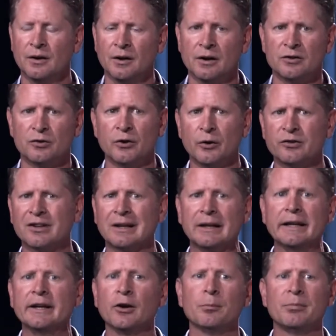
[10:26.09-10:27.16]
So there's a
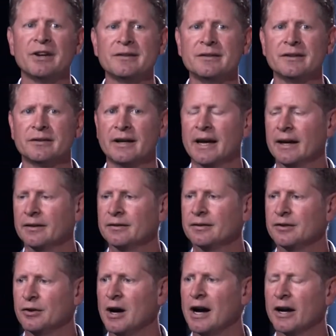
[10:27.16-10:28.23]
clear business case
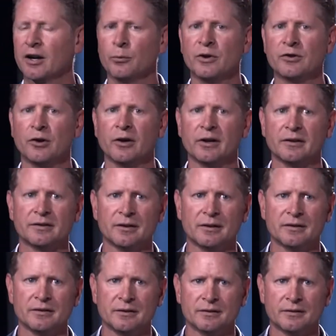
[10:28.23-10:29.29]
to hiring returning
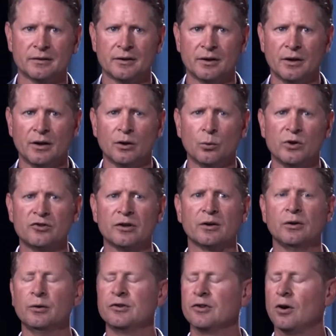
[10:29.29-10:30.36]
citizens, which
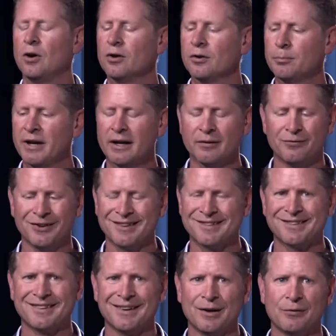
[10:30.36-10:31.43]
includes all the
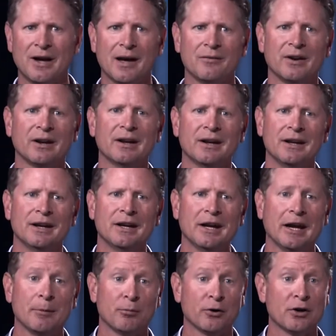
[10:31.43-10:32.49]
benefits of having
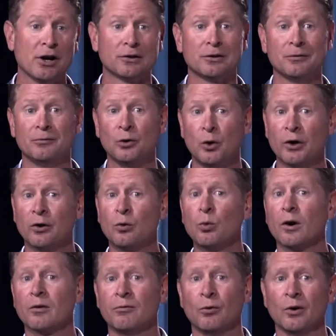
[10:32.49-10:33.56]
a productive, loyal
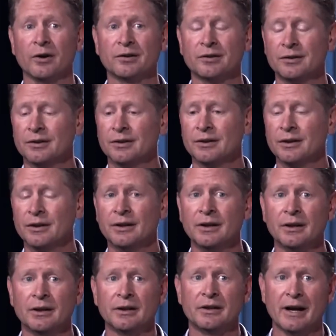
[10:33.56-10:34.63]
workforce
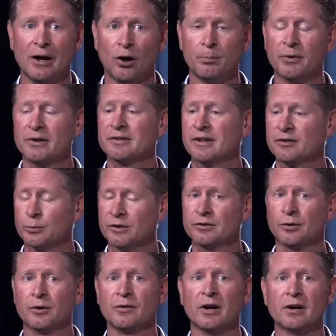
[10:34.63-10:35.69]
to help us as we
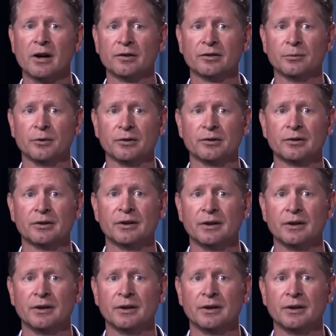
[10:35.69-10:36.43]
serve our customers.